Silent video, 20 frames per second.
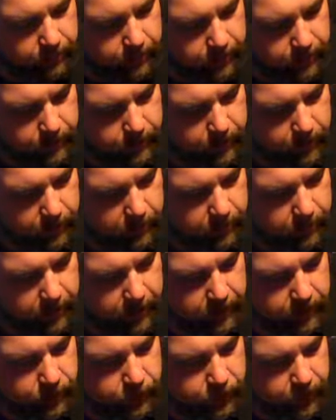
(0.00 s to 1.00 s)
it's going to
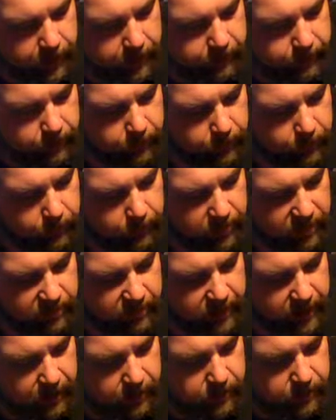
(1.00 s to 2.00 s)
be G for 3
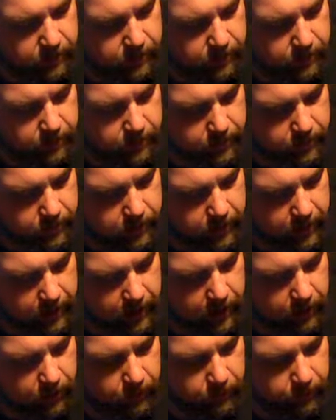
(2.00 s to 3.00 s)
beats,
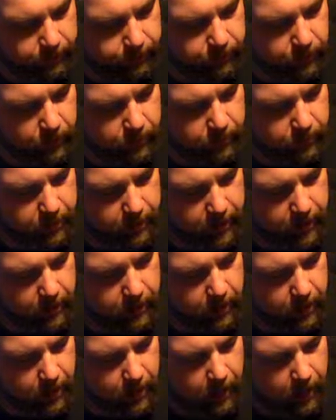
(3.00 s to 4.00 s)
C on the 4th beat,
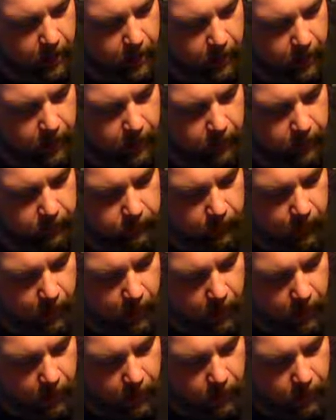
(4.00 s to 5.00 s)
and it's
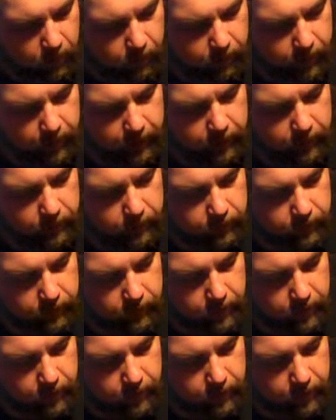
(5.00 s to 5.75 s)
always,